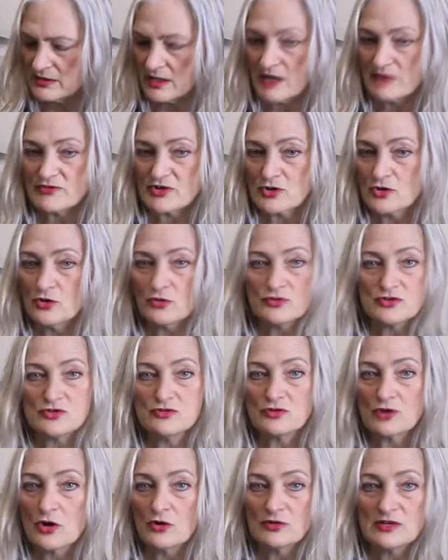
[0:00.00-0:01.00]
I recall
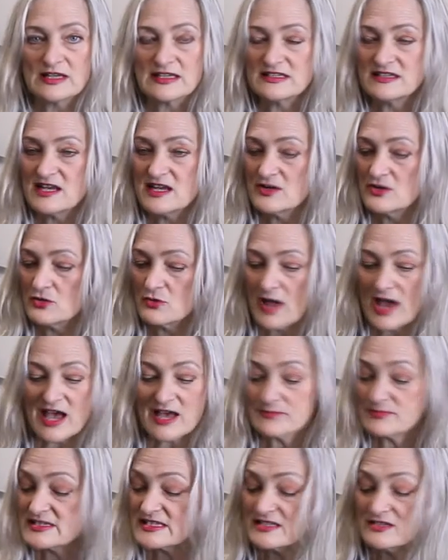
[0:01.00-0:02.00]
you calling Neil
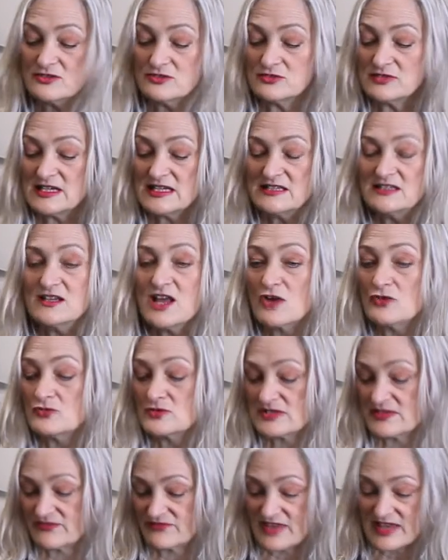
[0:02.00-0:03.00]
absolutely
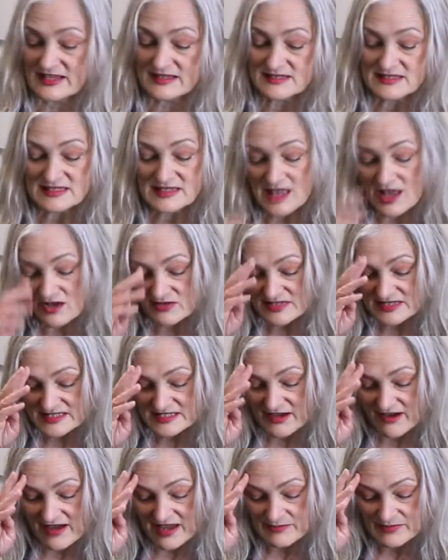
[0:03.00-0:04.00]
loads of things last
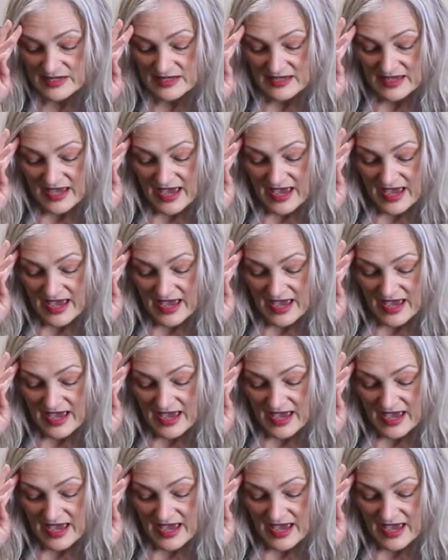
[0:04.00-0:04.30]
time,